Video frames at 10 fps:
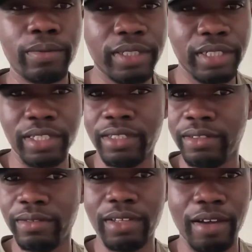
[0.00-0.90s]
this
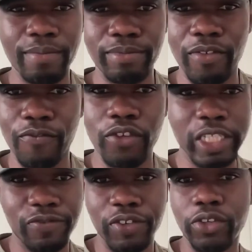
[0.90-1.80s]
is the
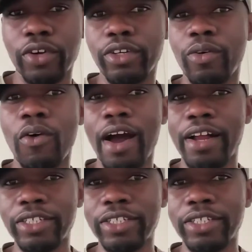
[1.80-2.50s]
first video in a while.